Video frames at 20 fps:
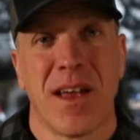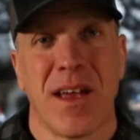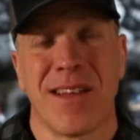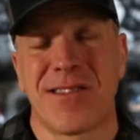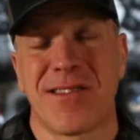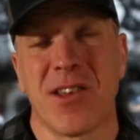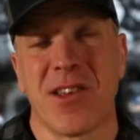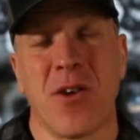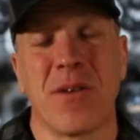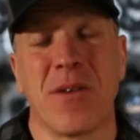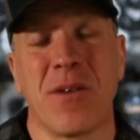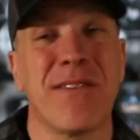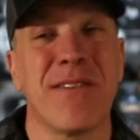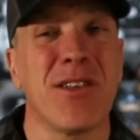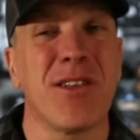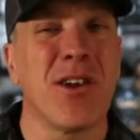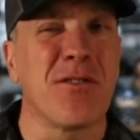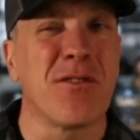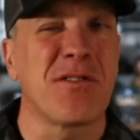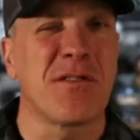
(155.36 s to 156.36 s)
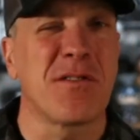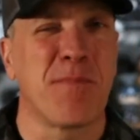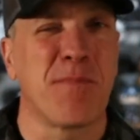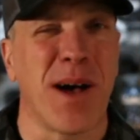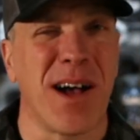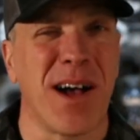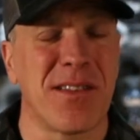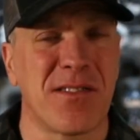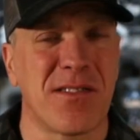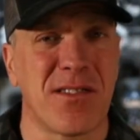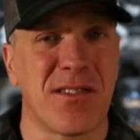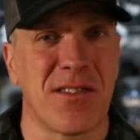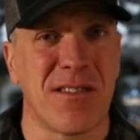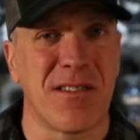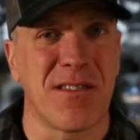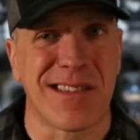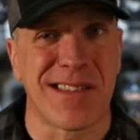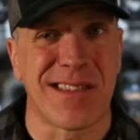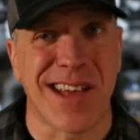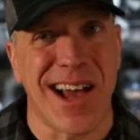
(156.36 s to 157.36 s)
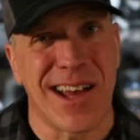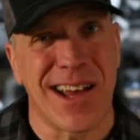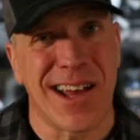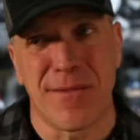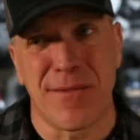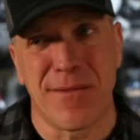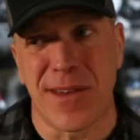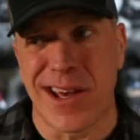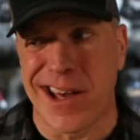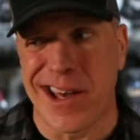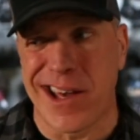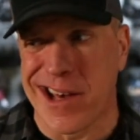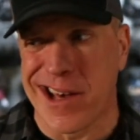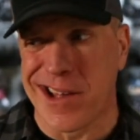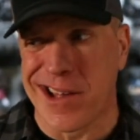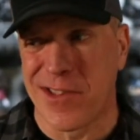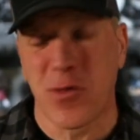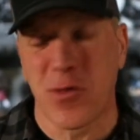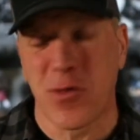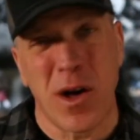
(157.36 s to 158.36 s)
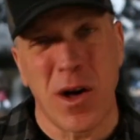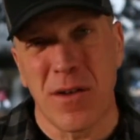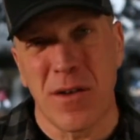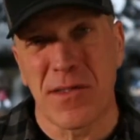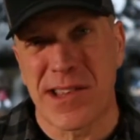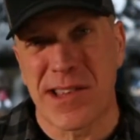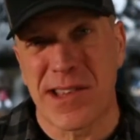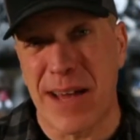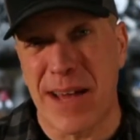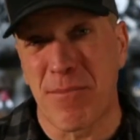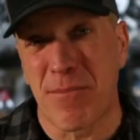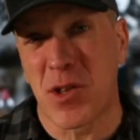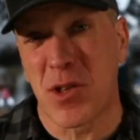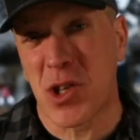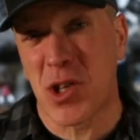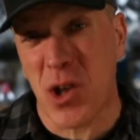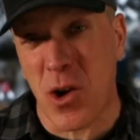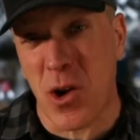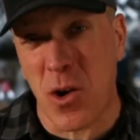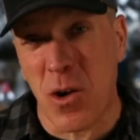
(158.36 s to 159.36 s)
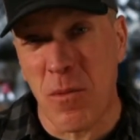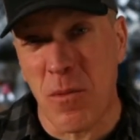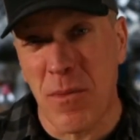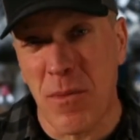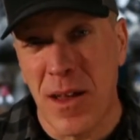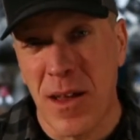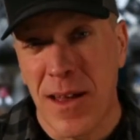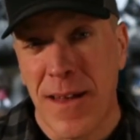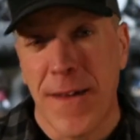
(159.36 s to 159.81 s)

And so even though sponsor is kind of a 12-step term,